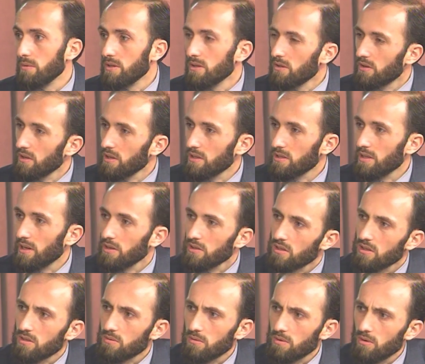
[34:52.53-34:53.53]
And things like
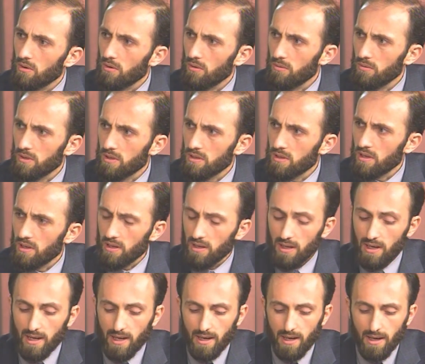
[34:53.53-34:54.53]
this we always say.
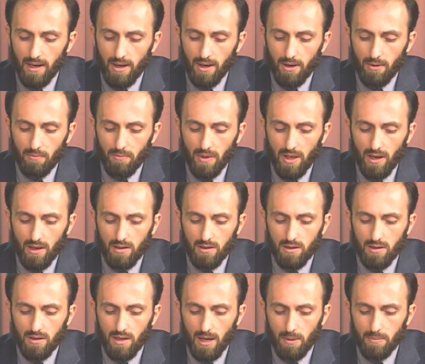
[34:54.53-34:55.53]
And
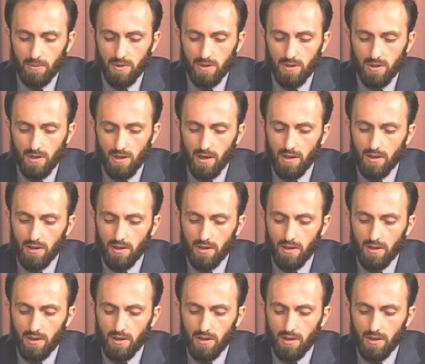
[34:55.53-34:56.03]
this happens, I